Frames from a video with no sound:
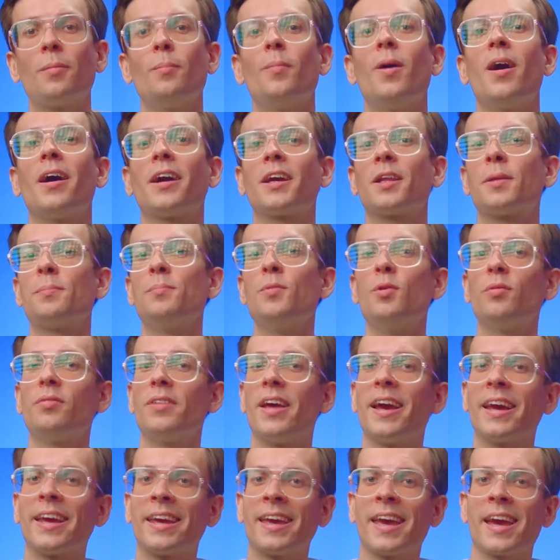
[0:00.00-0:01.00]
the market moved
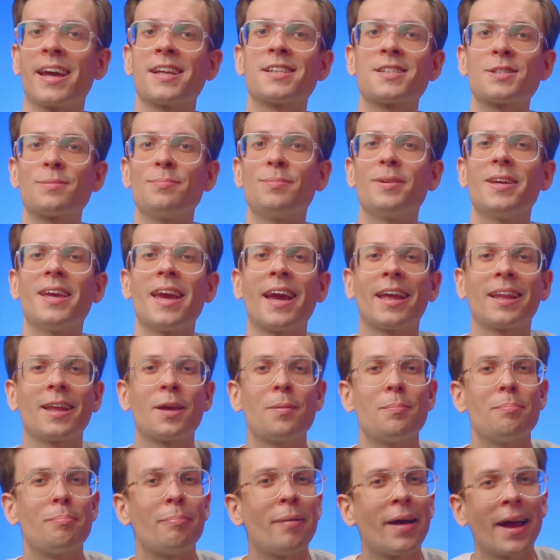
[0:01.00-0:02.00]
against me and
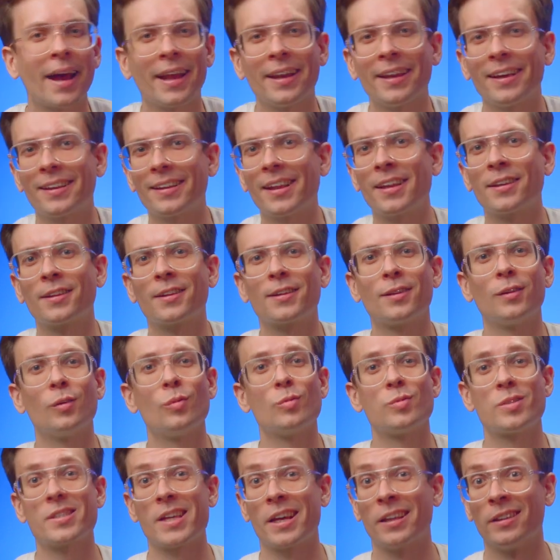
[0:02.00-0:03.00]
I panicked and
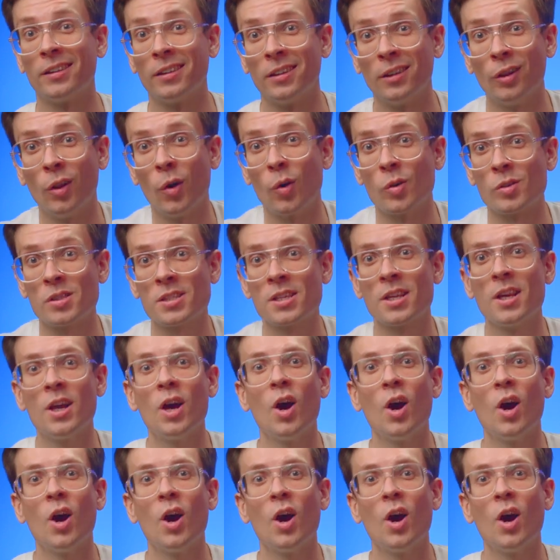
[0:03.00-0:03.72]
closed at a loss.